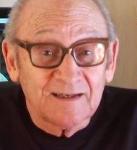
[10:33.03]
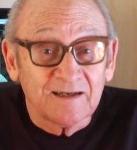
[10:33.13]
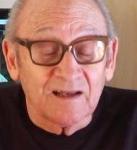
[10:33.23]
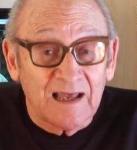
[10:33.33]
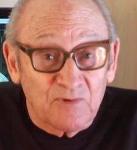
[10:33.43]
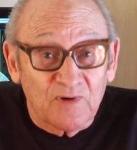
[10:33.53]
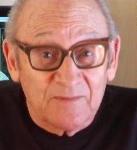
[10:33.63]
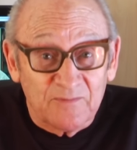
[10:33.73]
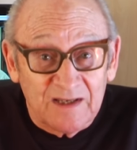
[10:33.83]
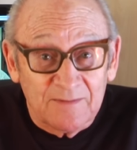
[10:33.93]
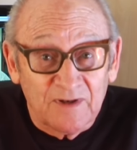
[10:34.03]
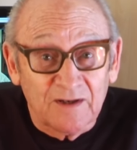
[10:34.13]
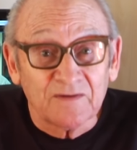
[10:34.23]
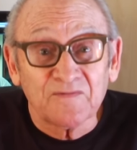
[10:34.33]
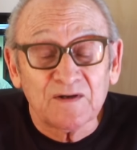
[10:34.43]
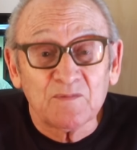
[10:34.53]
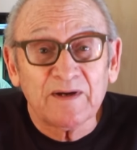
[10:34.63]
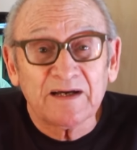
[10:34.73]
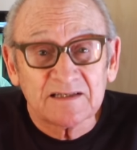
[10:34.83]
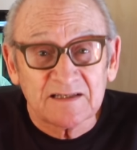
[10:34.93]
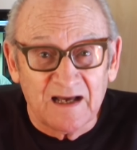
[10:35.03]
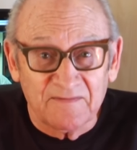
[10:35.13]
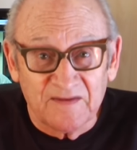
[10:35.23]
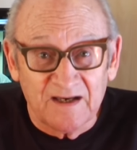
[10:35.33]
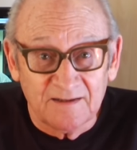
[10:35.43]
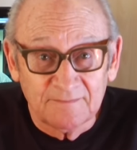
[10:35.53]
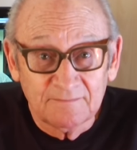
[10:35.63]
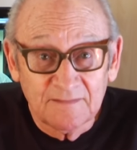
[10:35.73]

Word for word: and collaborate with him on a film about his life there.